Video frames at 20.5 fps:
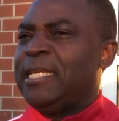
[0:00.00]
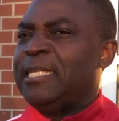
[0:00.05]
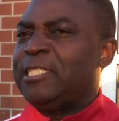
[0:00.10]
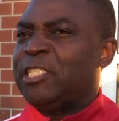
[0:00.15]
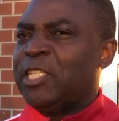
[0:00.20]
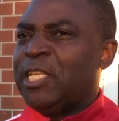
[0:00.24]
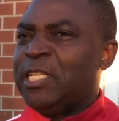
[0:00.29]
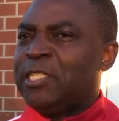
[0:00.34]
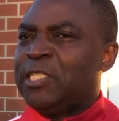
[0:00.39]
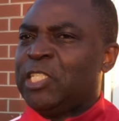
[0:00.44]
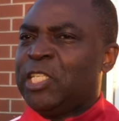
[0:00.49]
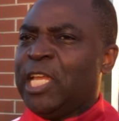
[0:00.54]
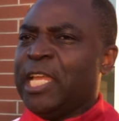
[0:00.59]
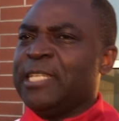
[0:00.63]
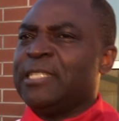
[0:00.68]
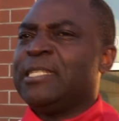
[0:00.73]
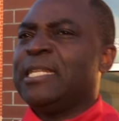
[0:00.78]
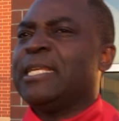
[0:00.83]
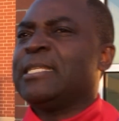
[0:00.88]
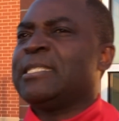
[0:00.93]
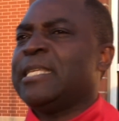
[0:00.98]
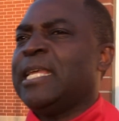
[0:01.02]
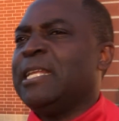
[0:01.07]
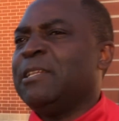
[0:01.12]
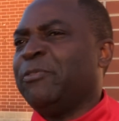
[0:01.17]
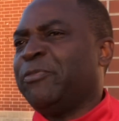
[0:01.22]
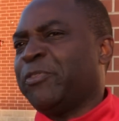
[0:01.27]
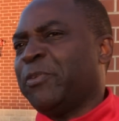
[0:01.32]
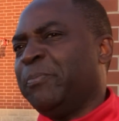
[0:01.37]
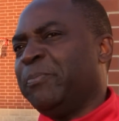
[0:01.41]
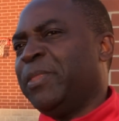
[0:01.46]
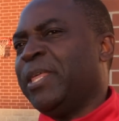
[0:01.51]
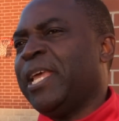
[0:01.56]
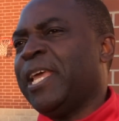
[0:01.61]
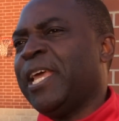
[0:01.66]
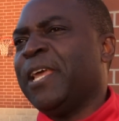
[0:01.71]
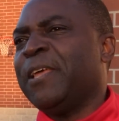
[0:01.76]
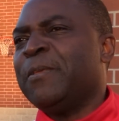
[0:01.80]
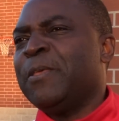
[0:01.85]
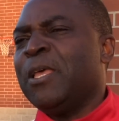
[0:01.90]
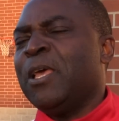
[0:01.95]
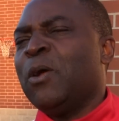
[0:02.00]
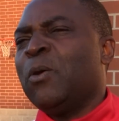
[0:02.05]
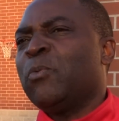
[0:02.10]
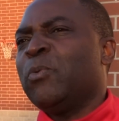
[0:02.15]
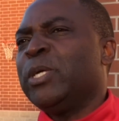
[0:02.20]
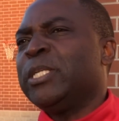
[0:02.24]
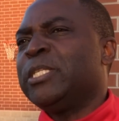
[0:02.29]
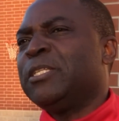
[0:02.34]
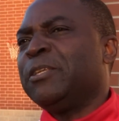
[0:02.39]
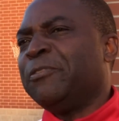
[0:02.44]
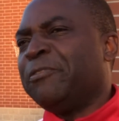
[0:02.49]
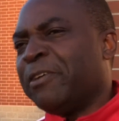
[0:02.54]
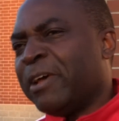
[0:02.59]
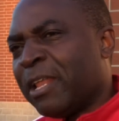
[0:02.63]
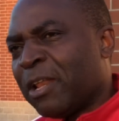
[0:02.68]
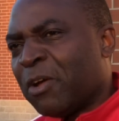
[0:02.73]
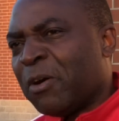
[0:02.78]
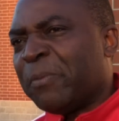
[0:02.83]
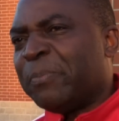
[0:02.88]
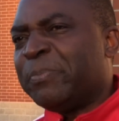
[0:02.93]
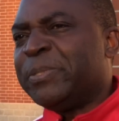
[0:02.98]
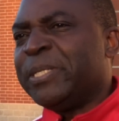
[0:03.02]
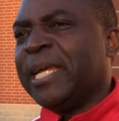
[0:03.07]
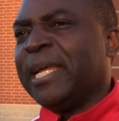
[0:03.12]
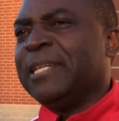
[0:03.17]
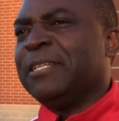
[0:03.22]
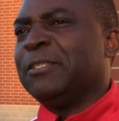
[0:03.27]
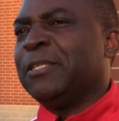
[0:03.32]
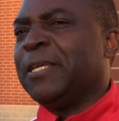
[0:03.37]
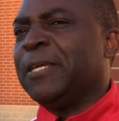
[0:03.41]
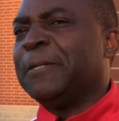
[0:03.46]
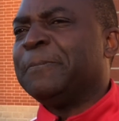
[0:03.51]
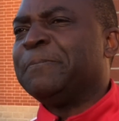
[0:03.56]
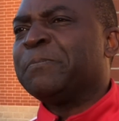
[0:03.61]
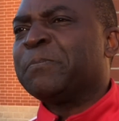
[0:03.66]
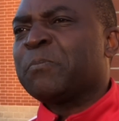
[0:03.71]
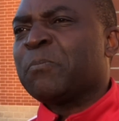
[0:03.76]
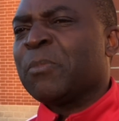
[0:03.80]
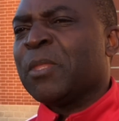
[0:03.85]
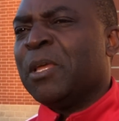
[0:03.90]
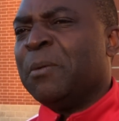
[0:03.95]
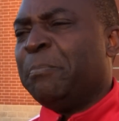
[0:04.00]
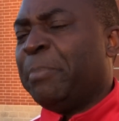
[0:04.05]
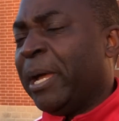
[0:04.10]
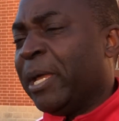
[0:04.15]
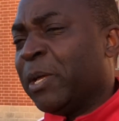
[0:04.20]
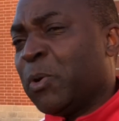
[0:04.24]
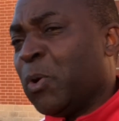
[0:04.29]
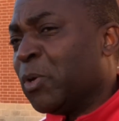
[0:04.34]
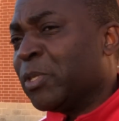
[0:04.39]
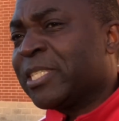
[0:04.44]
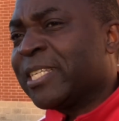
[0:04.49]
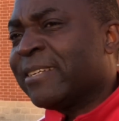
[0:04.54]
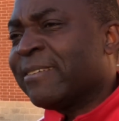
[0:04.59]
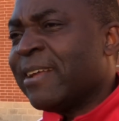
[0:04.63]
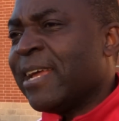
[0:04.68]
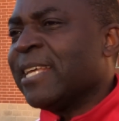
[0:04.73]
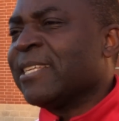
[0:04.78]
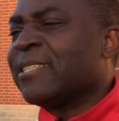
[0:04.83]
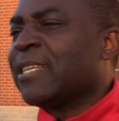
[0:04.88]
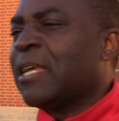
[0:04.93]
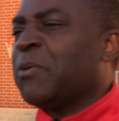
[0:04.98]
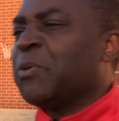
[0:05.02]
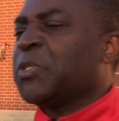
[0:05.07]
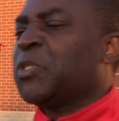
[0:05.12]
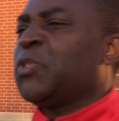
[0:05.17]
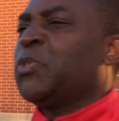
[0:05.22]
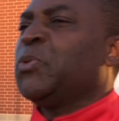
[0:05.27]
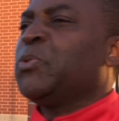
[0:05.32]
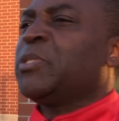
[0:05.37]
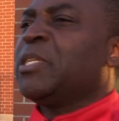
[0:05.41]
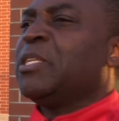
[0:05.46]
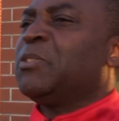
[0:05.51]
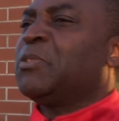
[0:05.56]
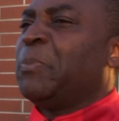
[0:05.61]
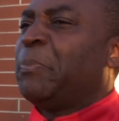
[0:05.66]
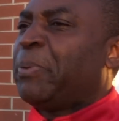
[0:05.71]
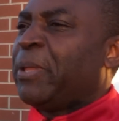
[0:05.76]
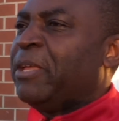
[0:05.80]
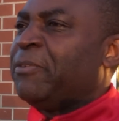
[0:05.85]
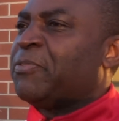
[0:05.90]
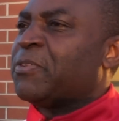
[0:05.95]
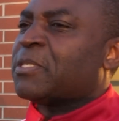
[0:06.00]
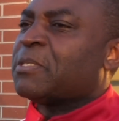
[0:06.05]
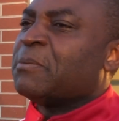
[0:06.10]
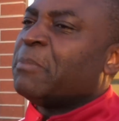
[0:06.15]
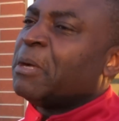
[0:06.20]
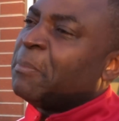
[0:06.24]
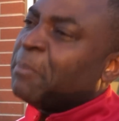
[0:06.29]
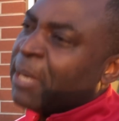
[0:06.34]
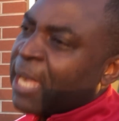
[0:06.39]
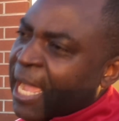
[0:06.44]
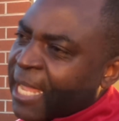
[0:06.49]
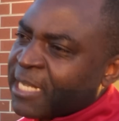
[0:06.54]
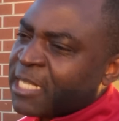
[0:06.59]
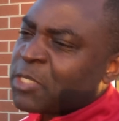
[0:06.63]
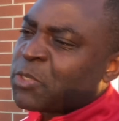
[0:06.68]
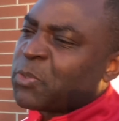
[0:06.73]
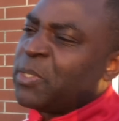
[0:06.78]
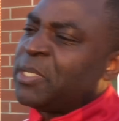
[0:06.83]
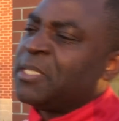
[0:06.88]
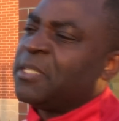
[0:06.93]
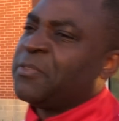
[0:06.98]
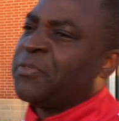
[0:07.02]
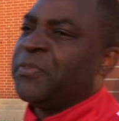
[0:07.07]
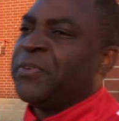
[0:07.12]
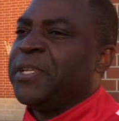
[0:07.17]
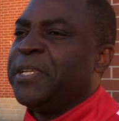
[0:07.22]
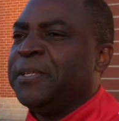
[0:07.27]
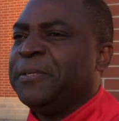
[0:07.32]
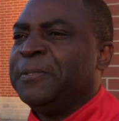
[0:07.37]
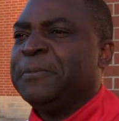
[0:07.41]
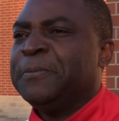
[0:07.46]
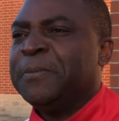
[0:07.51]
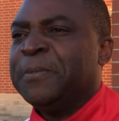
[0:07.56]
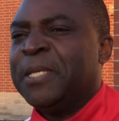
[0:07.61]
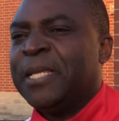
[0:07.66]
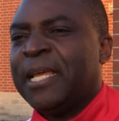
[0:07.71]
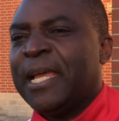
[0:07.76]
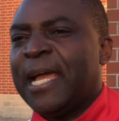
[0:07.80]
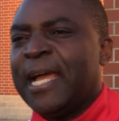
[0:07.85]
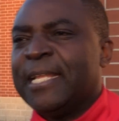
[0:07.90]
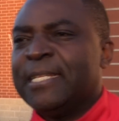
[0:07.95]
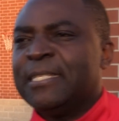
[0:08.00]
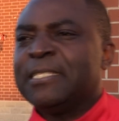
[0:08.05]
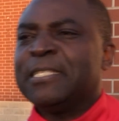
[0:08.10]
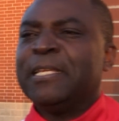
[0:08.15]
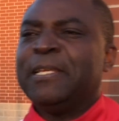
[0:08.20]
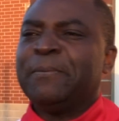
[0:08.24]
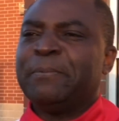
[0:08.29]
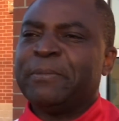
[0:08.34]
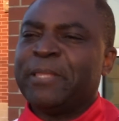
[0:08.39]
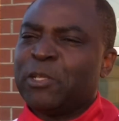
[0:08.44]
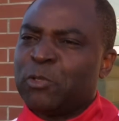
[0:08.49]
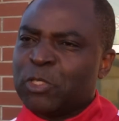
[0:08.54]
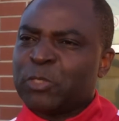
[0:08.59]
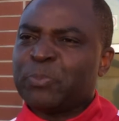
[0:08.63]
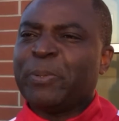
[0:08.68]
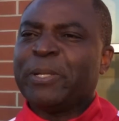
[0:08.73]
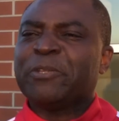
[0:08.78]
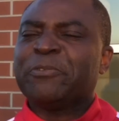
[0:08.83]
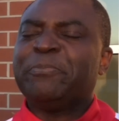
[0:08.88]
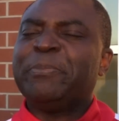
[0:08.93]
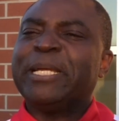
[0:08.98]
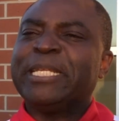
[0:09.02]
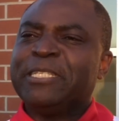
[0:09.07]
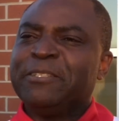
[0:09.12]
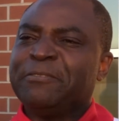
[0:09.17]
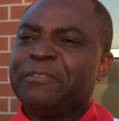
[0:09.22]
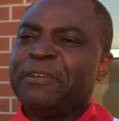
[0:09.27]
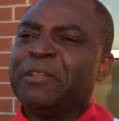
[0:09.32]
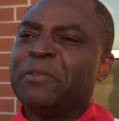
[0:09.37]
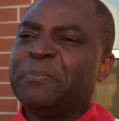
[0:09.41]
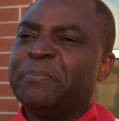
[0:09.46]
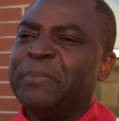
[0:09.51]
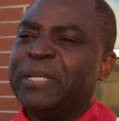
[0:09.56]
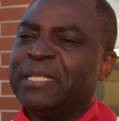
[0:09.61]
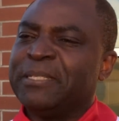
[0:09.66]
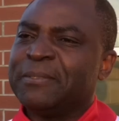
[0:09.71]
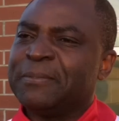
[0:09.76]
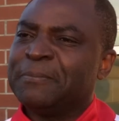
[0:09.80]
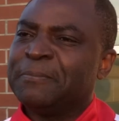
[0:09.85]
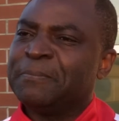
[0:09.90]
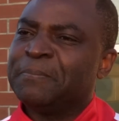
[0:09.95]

It changed us, and from there we developed, and by God's grace I was chosen to play for Zimbabwe under 23, and that was part of my development.